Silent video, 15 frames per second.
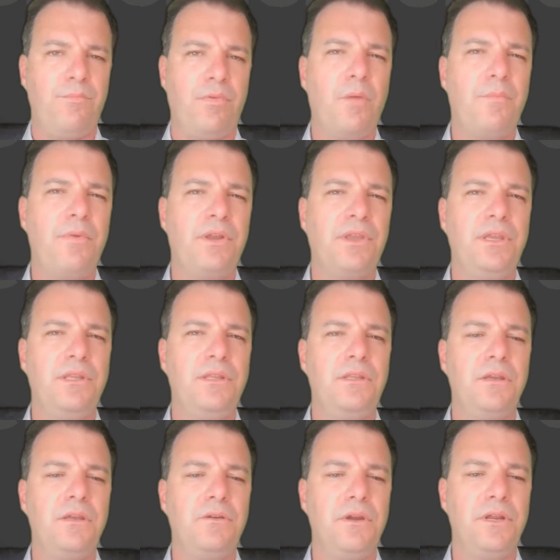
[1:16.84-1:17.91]
Proper heat
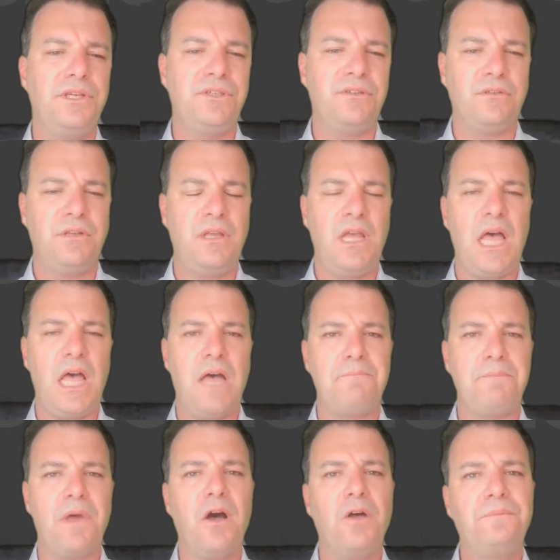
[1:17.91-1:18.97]
integration
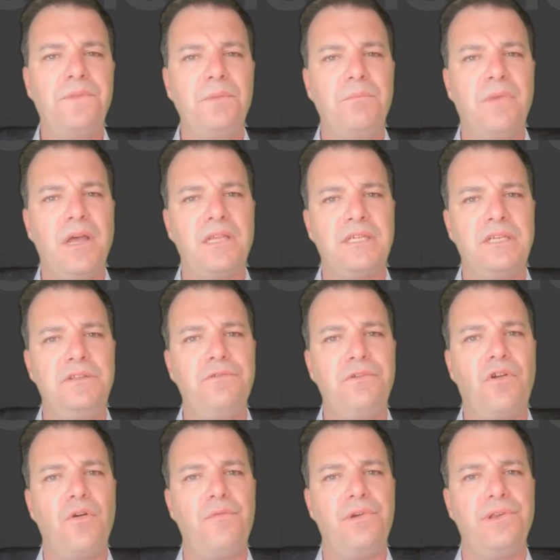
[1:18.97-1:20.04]
and optimized heat
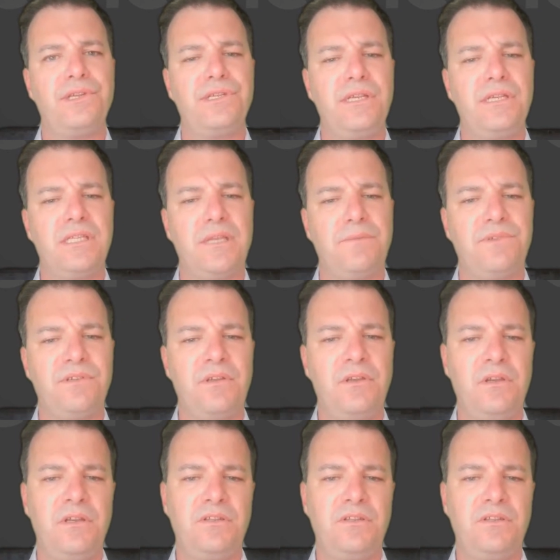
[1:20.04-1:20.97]
recovery systems